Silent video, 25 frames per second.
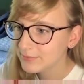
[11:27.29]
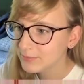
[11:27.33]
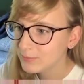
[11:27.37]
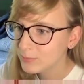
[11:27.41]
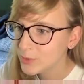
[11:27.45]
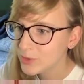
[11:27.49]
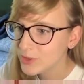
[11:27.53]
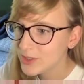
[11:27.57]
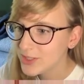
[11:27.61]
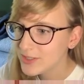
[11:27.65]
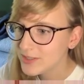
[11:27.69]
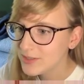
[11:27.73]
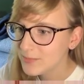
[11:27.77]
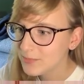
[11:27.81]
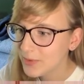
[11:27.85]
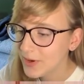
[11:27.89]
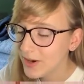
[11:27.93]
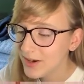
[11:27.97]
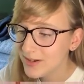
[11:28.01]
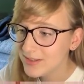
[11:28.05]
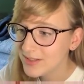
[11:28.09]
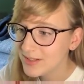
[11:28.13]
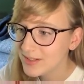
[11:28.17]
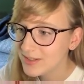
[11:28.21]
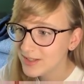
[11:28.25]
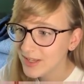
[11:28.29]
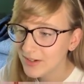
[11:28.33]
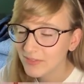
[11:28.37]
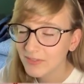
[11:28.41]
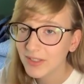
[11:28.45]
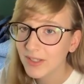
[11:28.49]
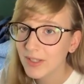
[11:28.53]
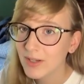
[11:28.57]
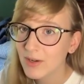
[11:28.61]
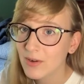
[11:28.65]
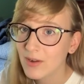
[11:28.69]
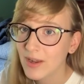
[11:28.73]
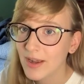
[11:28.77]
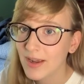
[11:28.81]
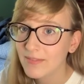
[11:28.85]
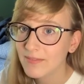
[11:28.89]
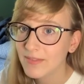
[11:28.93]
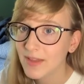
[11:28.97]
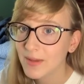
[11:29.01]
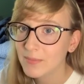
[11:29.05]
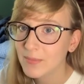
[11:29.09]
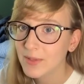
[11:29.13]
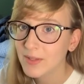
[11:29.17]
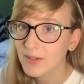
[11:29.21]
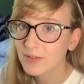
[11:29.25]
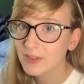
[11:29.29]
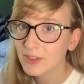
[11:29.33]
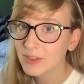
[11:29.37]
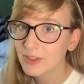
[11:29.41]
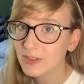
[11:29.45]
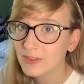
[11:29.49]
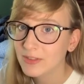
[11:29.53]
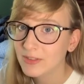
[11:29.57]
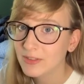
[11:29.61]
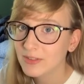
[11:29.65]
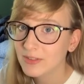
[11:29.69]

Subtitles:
Which is surprising because I really don't have that much.